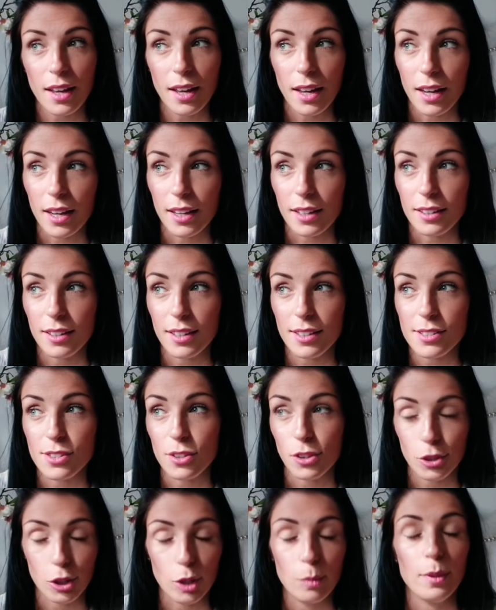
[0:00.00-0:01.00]
And it's
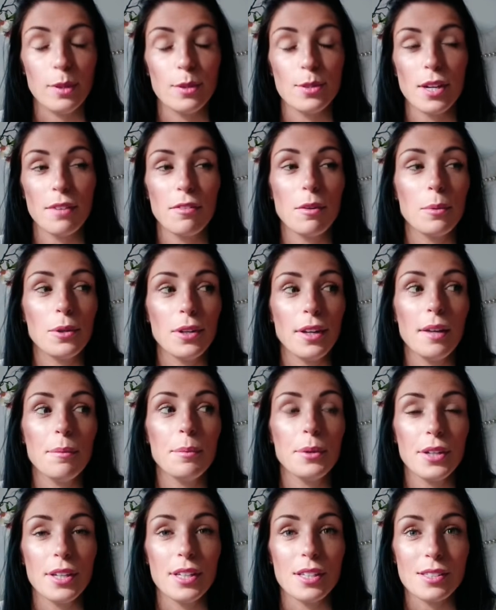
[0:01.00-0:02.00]
not going to appeal to everybody
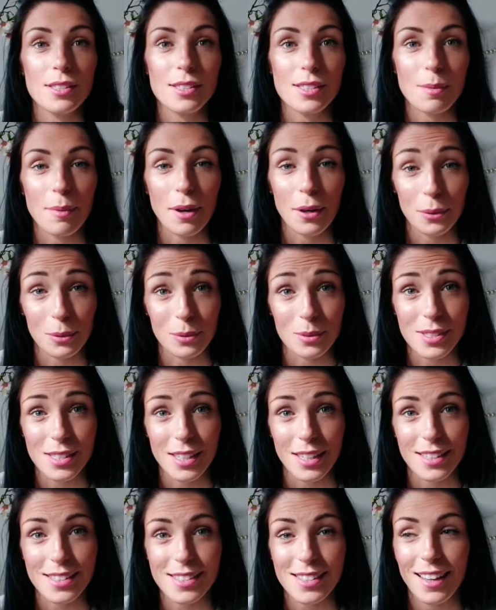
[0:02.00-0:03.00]
because it's about
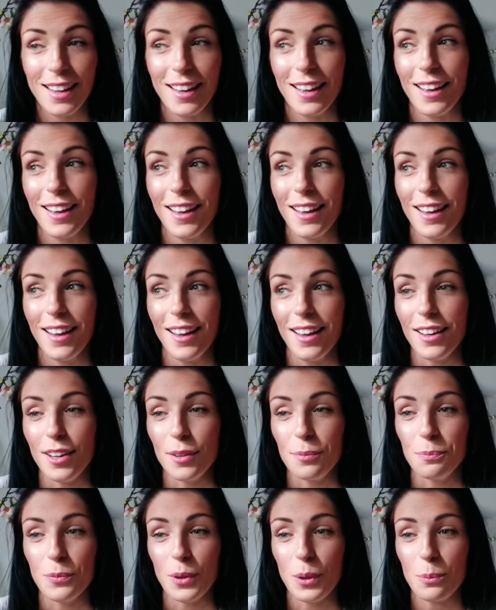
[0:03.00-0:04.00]
horses.
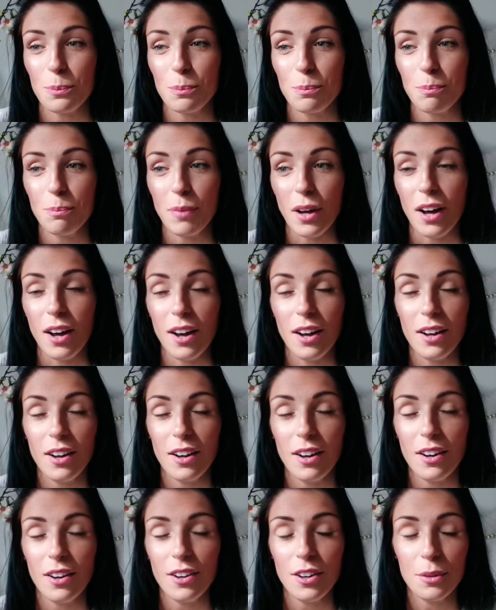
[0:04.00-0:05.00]
But
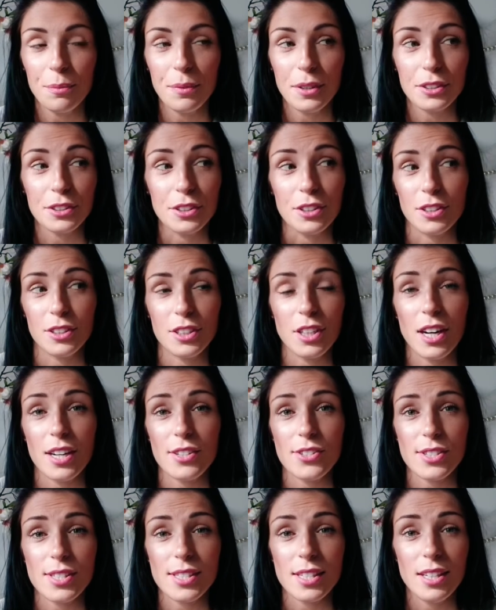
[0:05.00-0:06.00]
oh my god, I
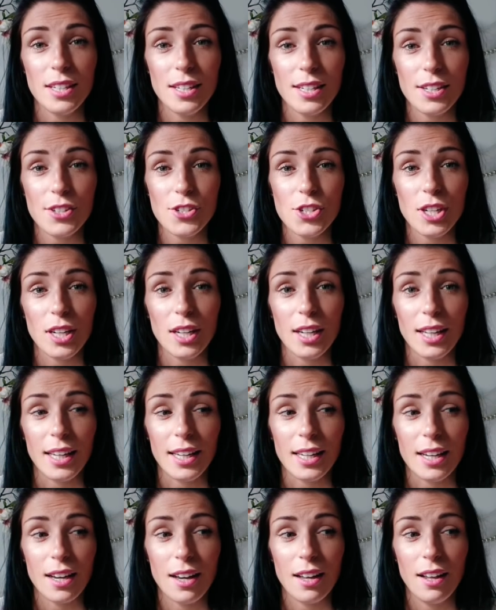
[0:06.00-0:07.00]
just
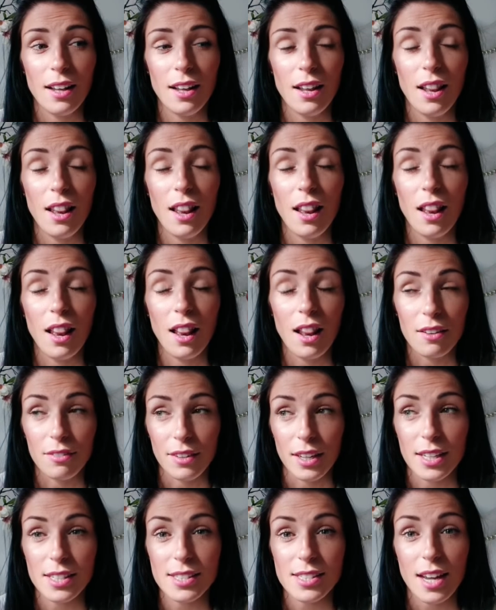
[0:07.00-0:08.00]
literally love
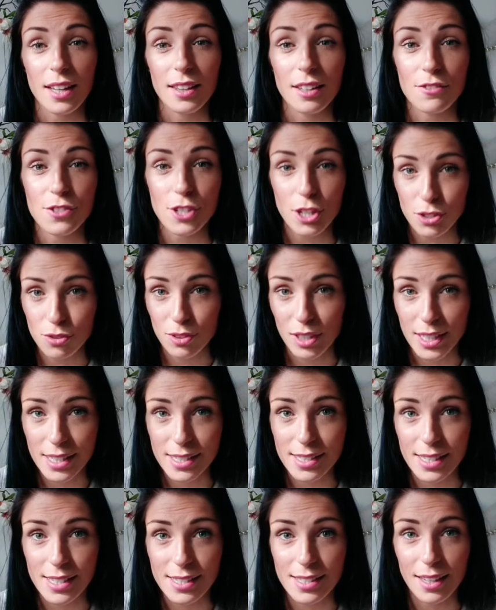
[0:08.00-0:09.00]
it. And they've just
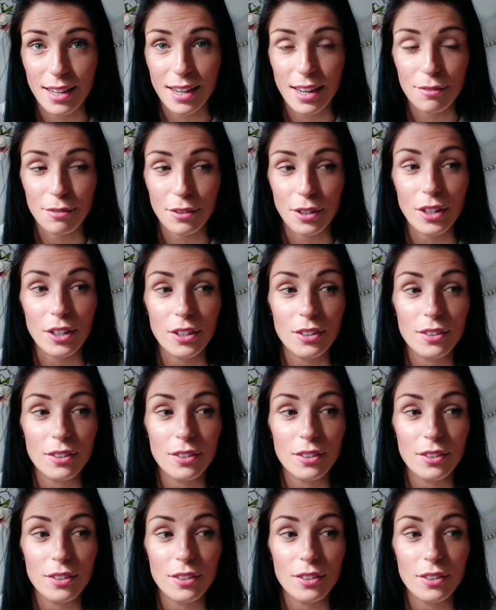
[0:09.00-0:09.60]
released season 11.